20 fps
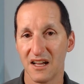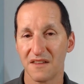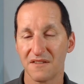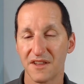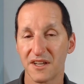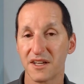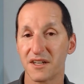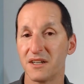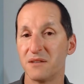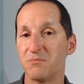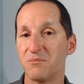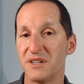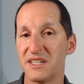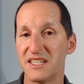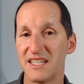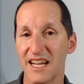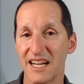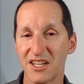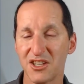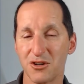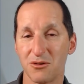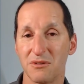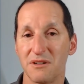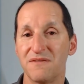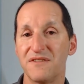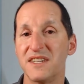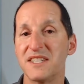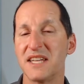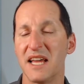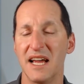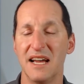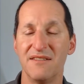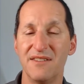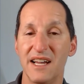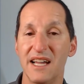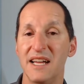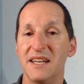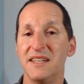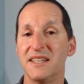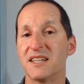They're going to protect you if there's ever
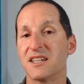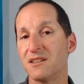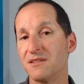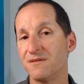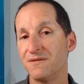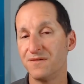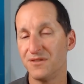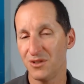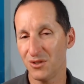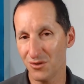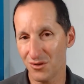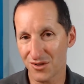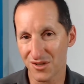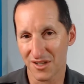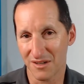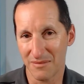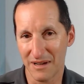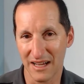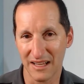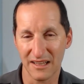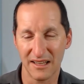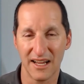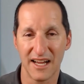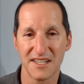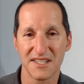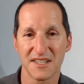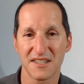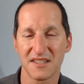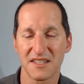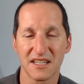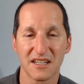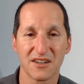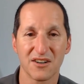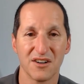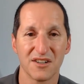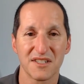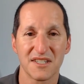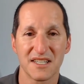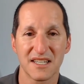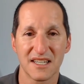any confusion about licensing
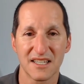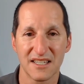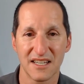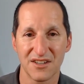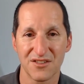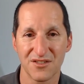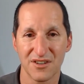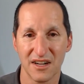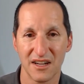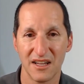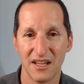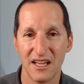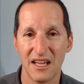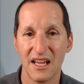costs, etc.